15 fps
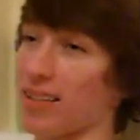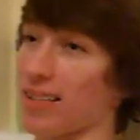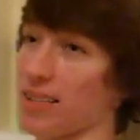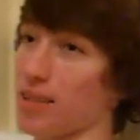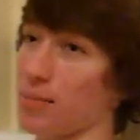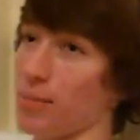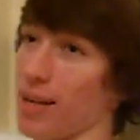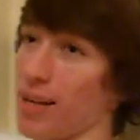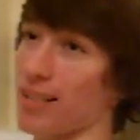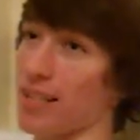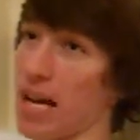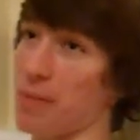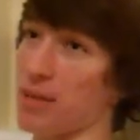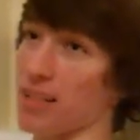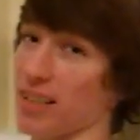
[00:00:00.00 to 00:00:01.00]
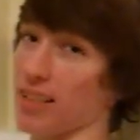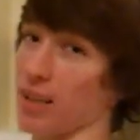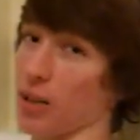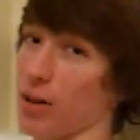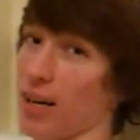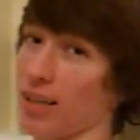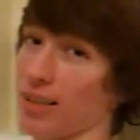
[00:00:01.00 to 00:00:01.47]
see Ben Thomas as a
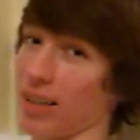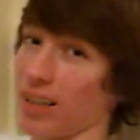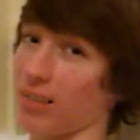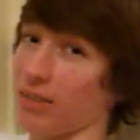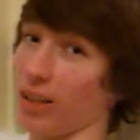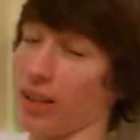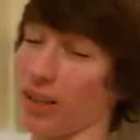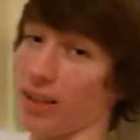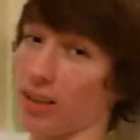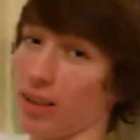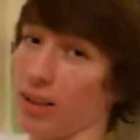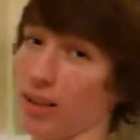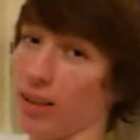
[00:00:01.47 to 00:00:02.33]
Christ-like figure.